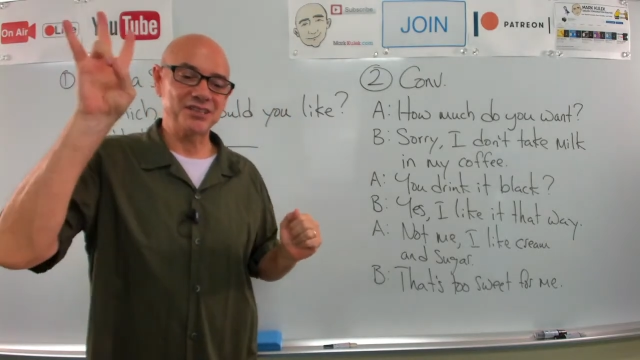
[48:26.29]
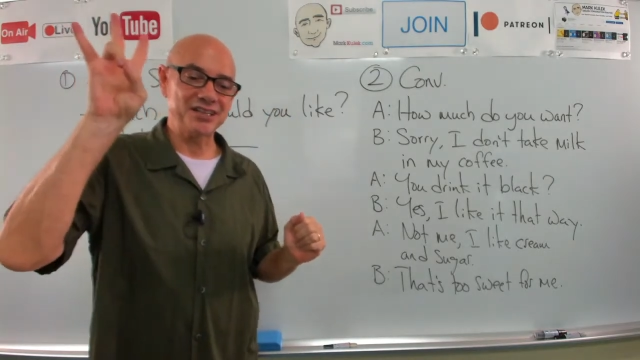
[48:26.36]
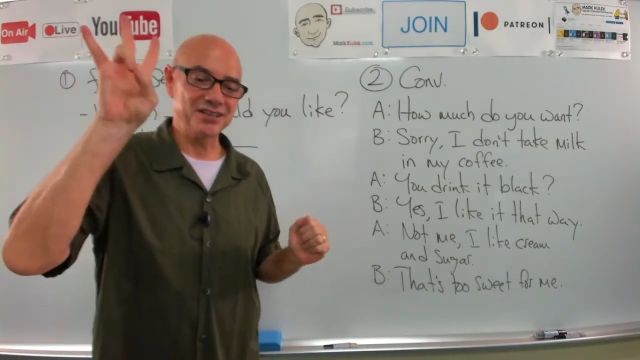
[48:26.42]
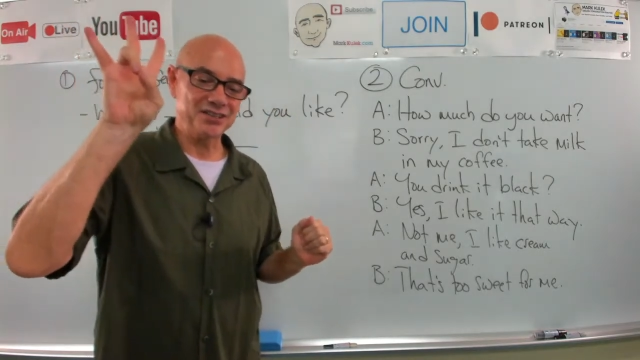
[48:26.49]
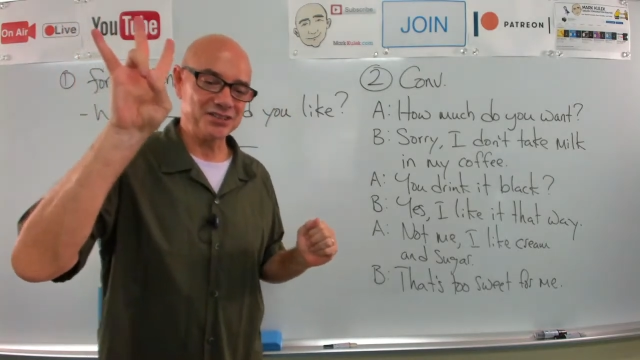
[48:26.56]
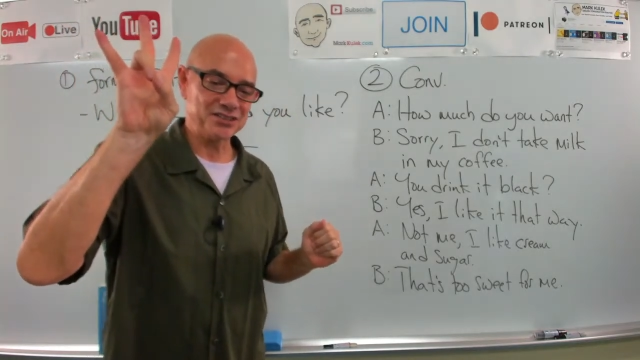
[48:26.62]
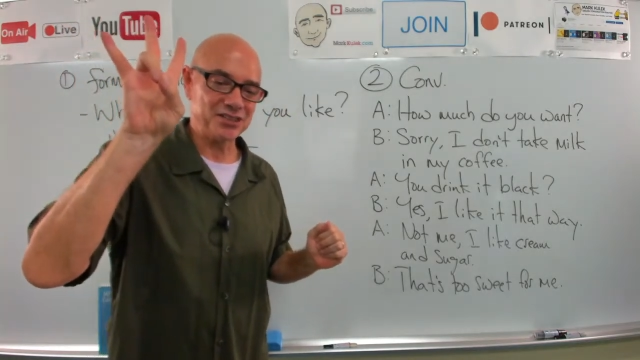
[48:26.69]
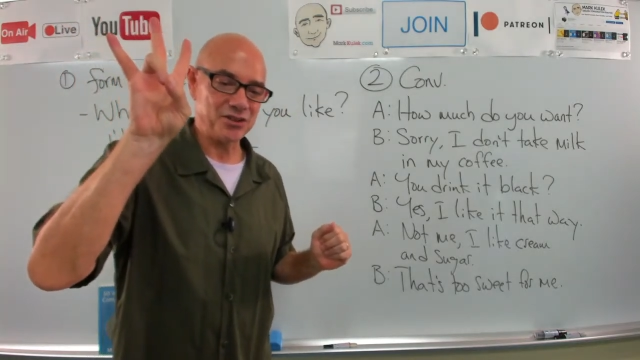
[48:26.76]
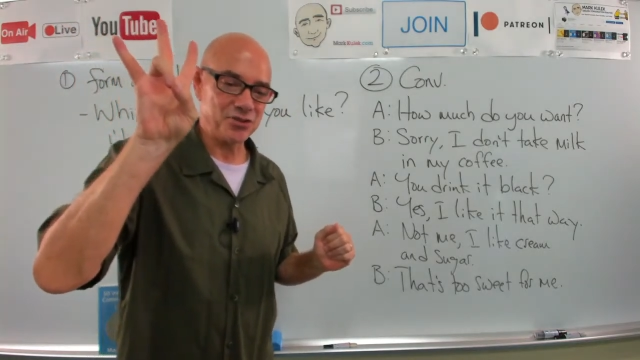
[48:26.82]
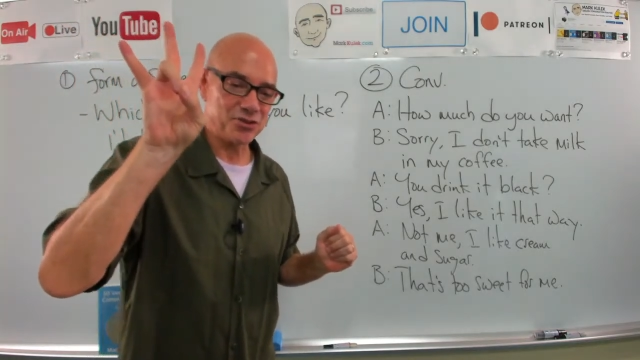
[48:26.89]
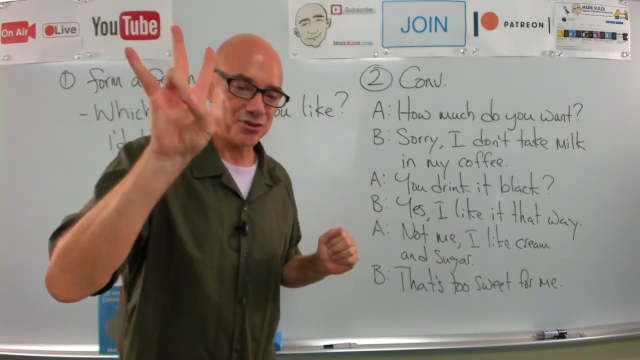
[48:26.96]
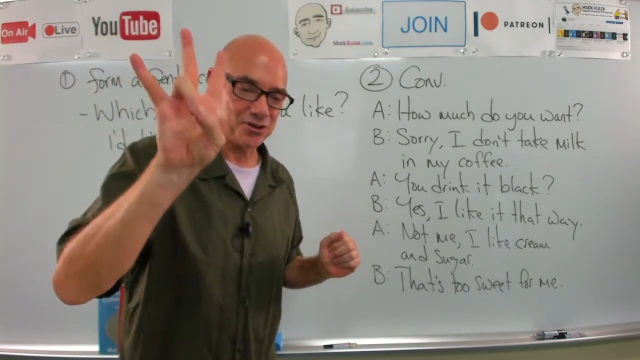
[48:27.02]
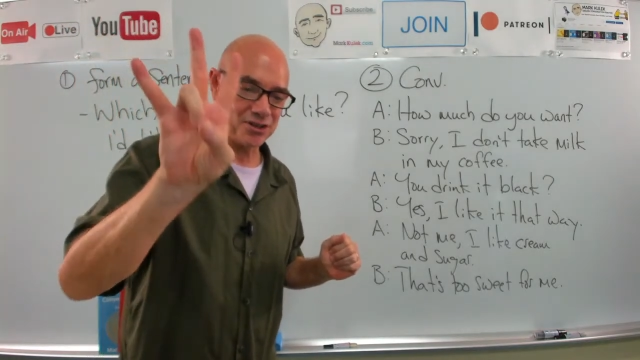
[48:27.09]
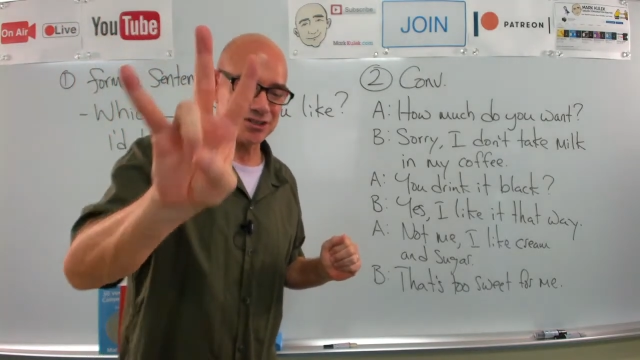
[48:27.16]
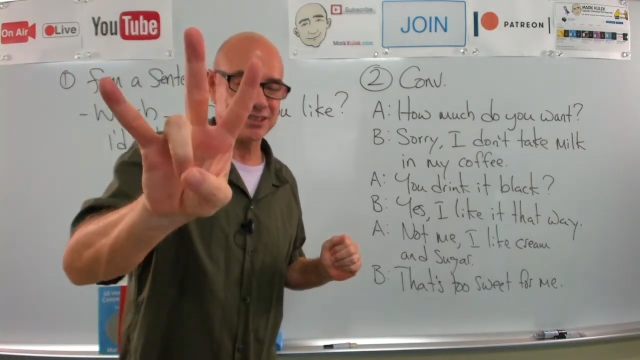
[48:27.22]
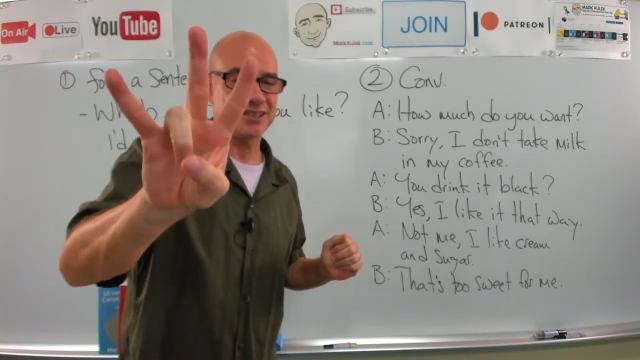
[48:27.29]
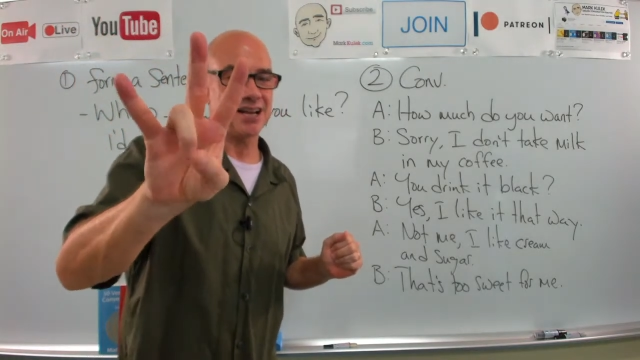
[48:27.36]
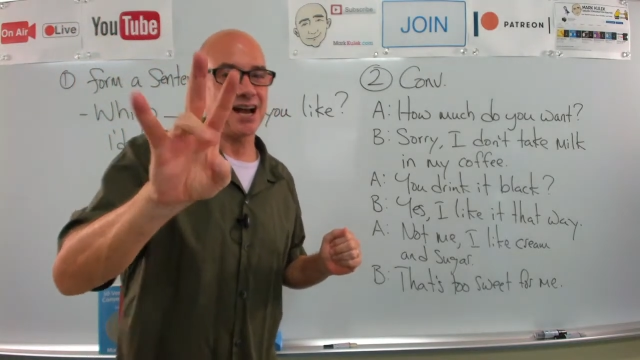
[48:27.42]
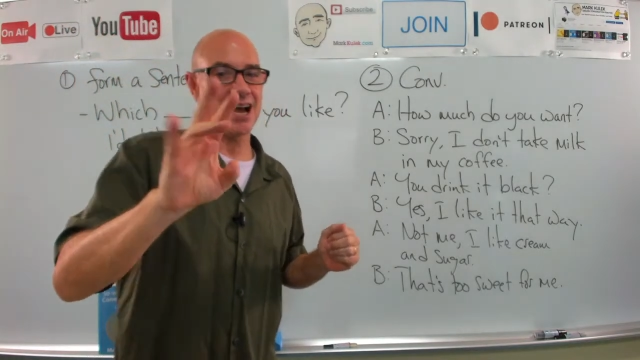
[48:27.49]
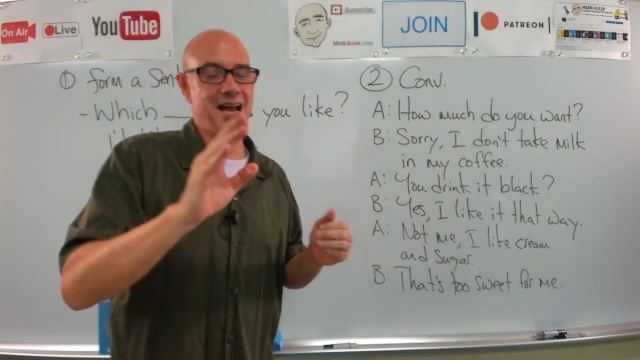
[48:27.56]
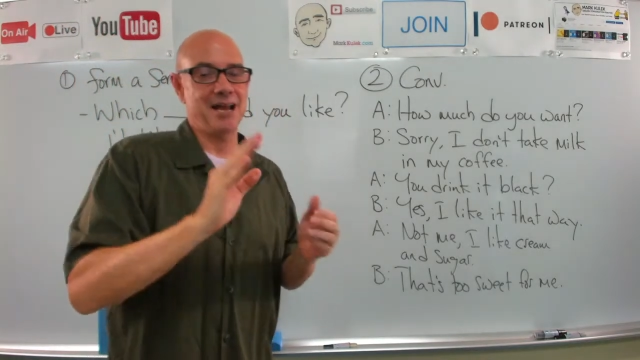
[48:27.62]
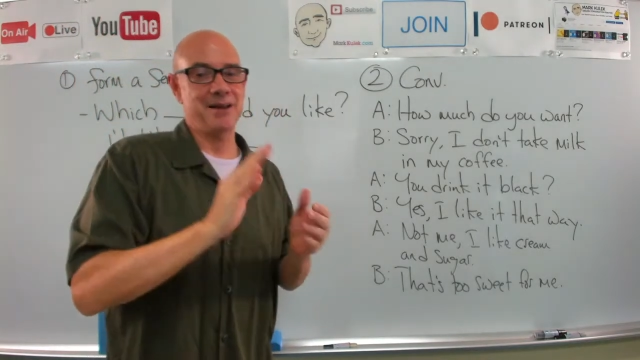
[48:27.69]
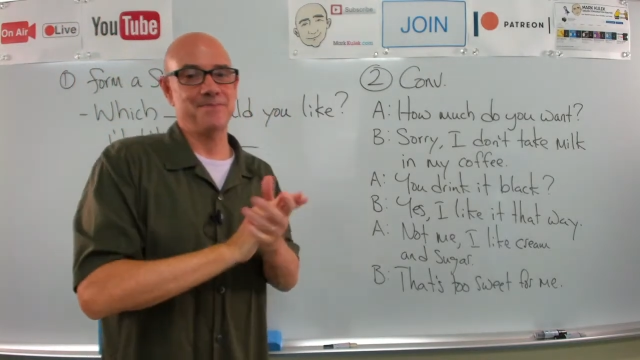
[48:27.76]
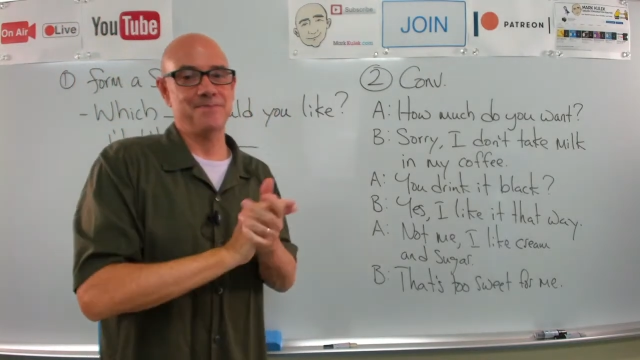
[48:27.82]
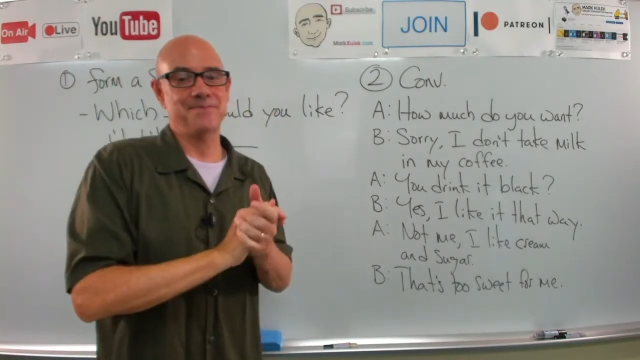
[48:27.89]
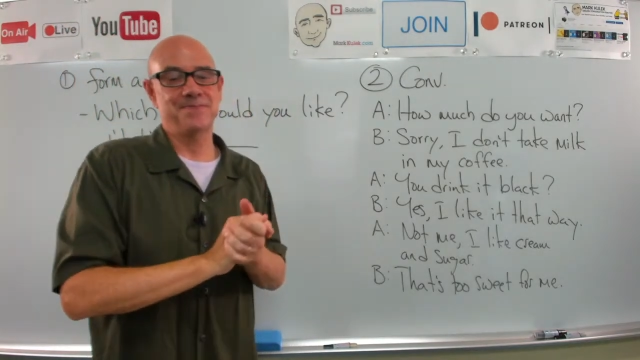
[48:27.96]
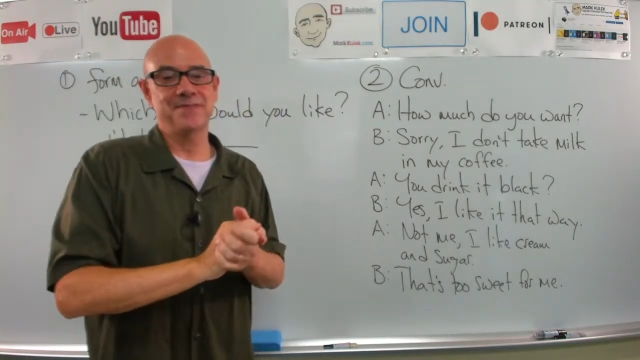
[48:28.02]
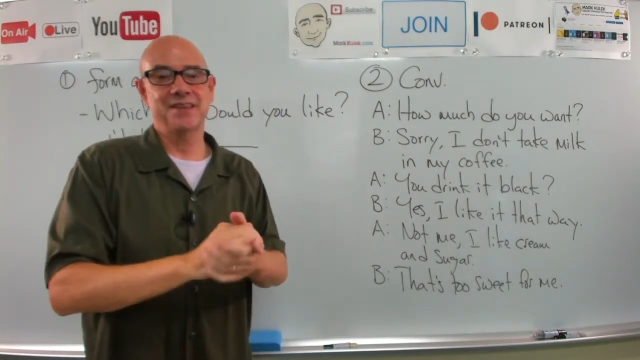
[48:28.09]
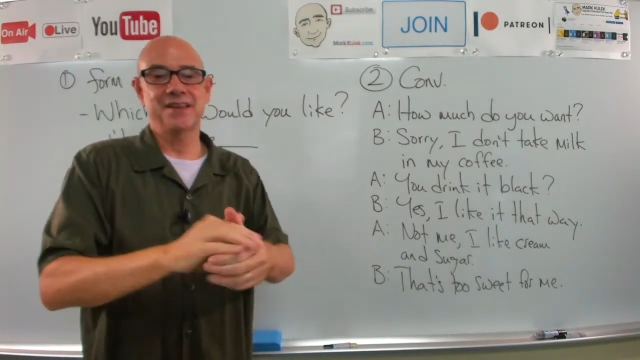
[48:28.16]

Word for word: Here's the third time.